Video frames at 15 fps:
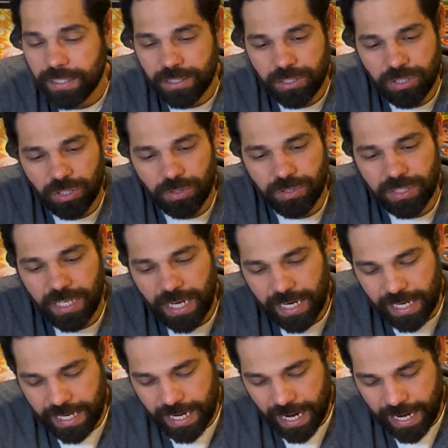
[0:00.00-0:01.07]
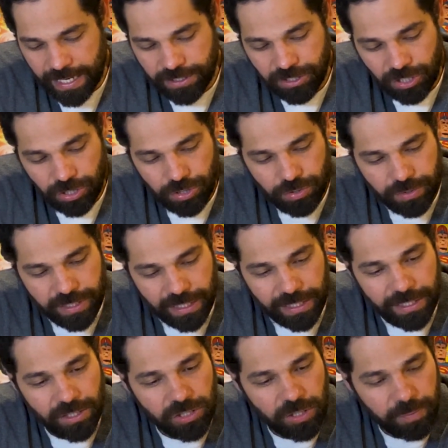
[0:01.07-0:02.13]
So seeing a 9.2 is a
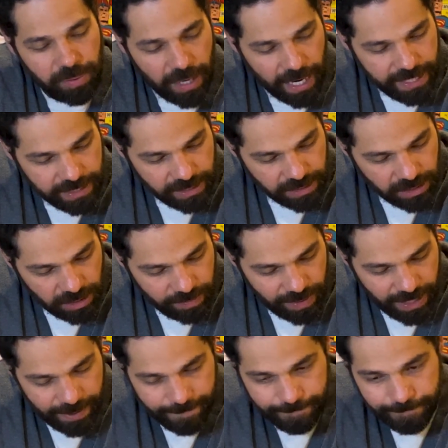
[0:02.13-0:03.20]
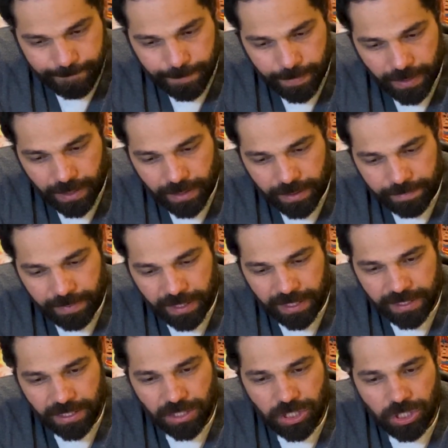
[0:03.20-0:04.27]
little surprising to me
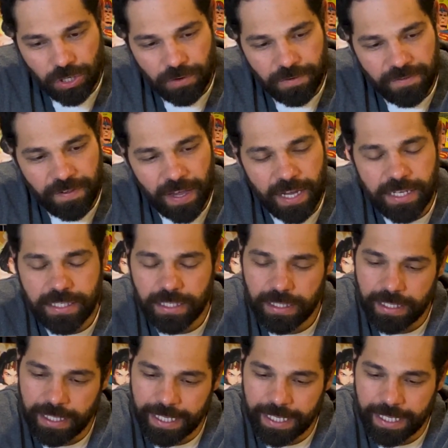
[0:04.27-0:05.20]
because it's so faint.